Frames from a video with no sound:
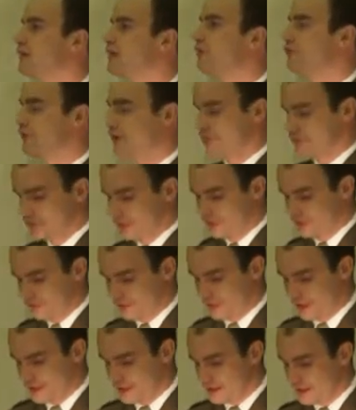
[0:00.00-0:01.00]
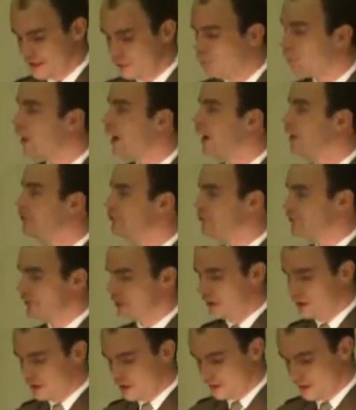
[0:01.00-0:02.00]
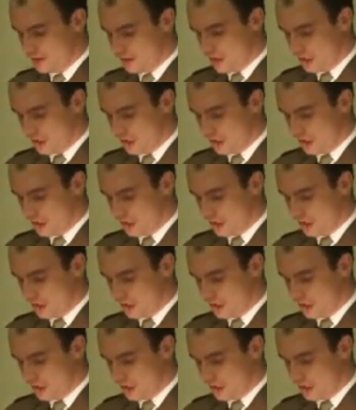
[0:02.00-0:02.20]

of Leeds OTC and YOTR,